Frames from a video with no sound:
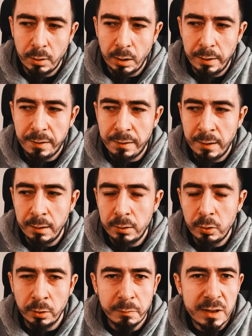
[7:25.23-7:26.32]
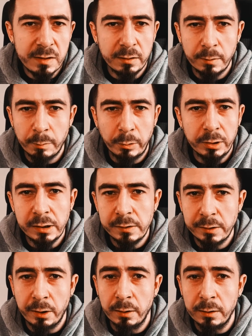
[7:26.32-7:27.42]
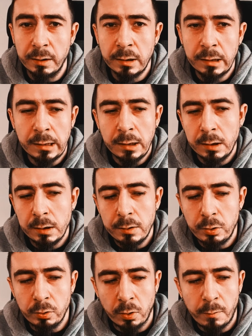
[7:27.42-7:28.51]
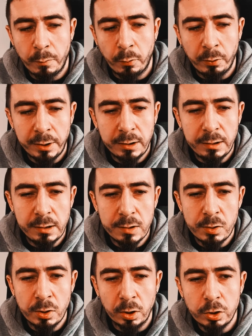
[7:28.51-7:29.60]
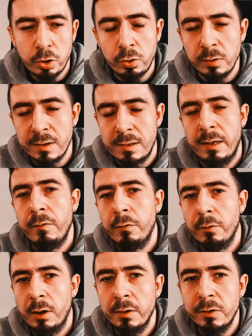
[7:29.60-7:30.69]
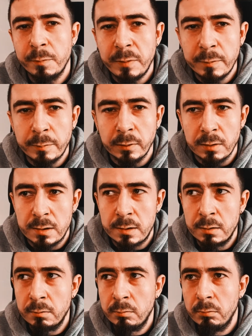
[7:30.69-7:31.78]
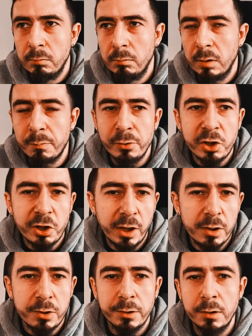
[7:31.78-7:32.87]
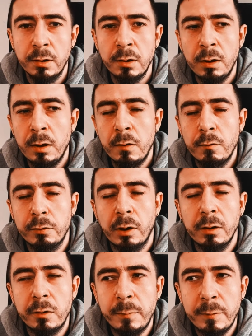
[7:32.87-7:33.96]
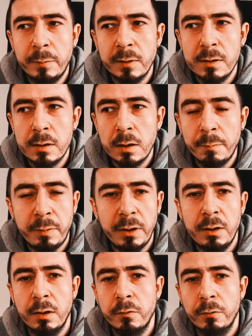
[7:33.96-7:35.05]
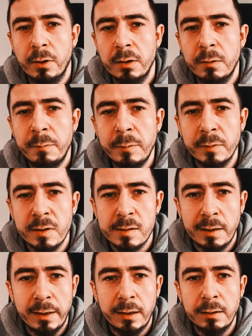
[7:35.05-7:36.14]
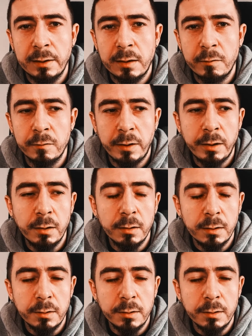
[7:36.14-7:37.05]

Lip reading: I think you're missing the point entirely. Your point is not to design for other people's appreciation, for other people's opinion, for other people's like, love, and